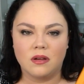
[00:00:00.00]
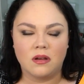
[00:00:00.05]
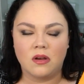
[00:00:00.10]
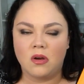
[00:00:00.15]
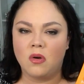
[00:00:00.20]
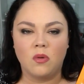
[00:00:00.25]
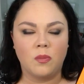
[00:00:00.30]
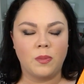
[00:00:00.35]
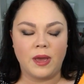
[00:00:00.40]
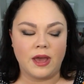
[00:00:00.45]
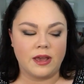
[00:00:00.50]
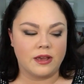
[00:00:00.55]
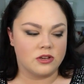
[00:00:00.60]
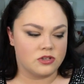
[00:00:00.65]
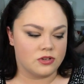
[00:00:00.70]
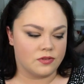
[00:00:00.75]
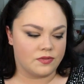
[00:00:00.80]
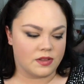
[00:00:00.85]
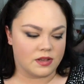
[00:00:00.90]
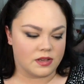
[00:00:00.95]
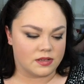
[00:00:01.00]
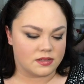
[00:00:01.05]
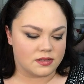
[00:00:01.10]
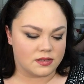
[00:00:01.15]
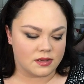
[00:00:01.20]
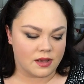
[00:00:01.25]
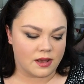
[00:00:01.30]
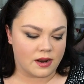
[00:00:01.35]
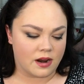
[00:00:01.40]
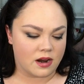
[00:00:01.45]
a whole package of
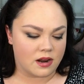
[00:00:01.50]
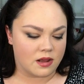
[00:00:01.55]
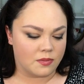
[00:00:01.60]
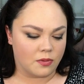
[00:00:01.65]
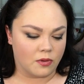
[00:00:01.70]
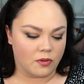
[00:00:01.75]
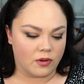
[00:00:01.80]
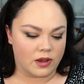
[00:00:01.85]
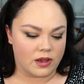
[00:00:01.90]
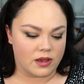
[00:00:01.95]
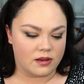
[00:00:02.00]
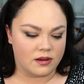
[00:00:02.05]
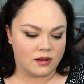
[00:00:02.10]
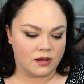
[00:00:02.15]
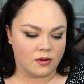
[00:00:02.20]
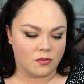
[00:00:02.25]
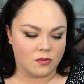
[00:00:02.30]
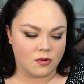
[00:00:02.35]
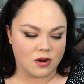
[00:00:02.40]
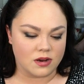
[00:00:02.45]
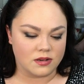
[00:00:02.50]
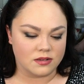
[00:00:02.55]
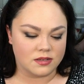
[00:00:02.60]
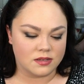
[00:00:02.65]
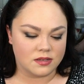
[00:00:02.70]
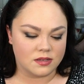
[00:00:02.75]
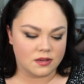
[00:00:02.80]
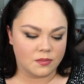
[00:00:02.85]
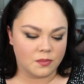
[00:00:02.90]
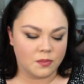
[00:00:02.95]
this at any point at
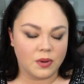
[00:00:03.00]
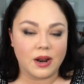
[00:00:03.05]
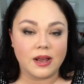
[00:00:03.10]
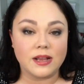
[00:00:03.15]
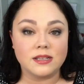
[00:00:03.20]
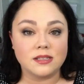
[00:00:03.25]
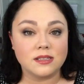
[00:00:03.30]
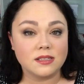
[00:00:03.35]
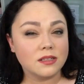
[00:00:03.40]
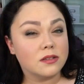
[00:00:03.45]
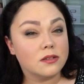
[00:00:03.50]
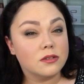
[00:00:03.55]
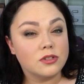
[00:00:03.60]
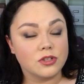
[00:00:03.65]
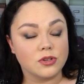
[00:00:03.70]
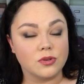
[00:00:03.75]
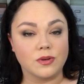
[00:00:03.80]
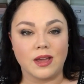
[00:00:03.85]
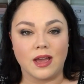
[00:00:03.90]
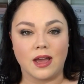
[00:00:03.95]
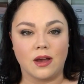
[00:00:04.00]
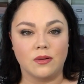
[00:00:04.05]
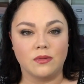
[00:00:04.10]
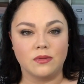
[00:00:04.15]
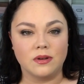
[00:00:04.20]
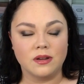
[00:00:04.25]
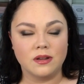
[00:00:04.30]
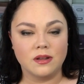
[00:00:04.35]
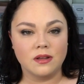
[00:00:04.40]
once. But I still do count